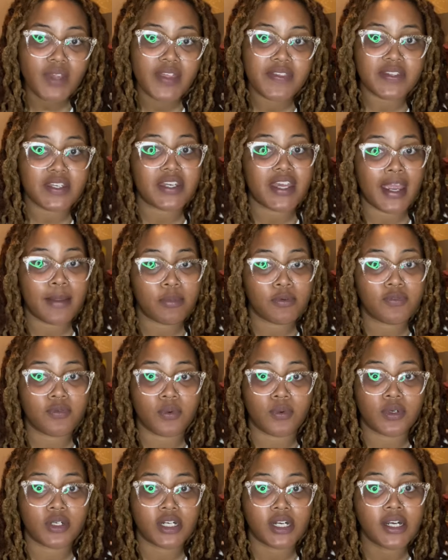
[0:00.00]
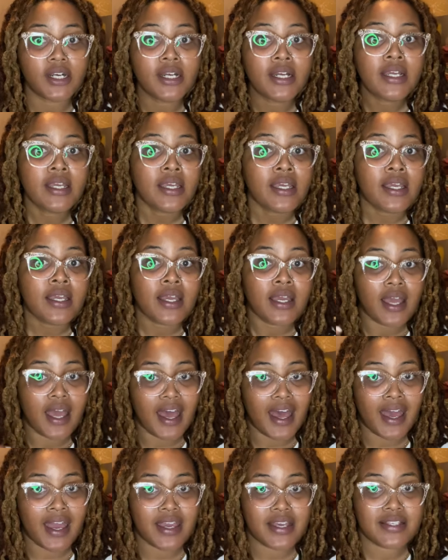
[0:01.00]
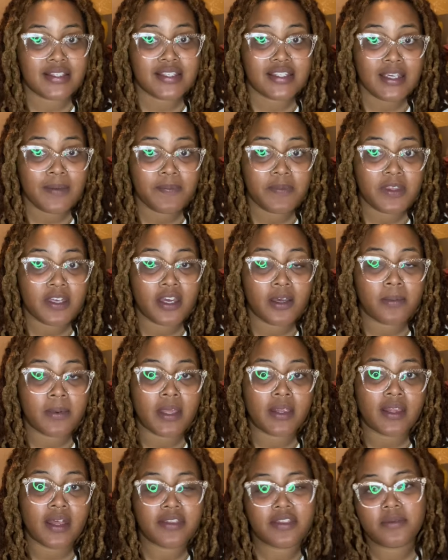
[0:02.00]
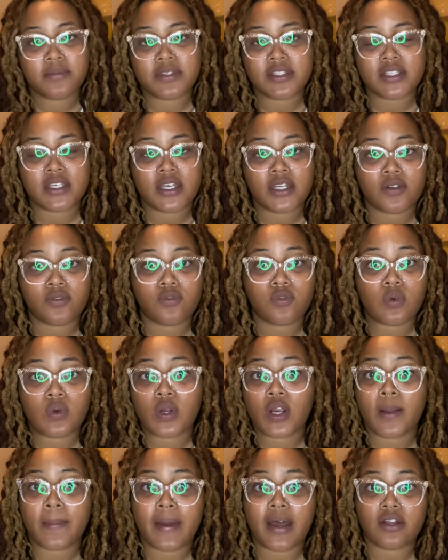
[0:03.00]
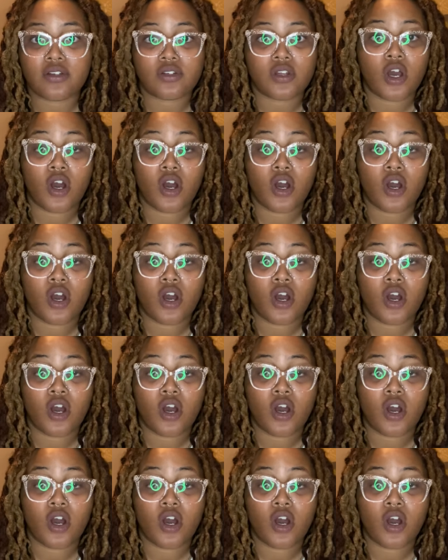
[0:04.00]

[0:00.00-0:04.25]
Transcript: the night before I steep them and let them sit for about